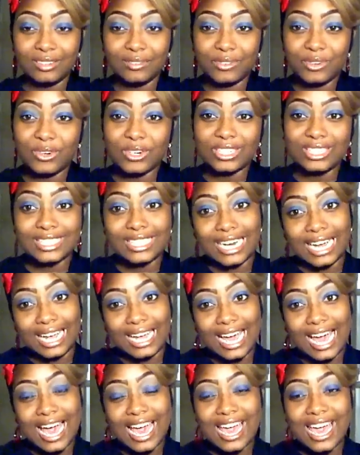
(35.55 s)
And of course
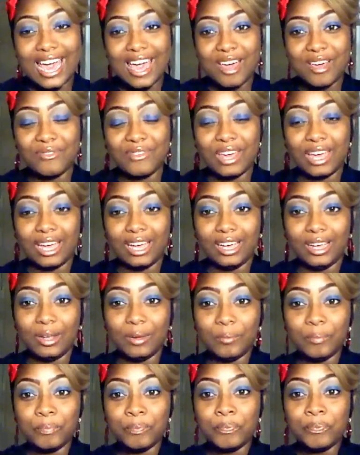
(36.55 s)
today I have
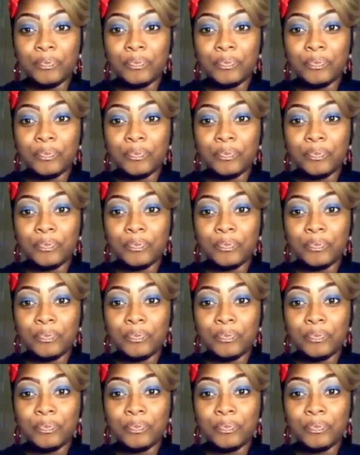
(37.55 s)
a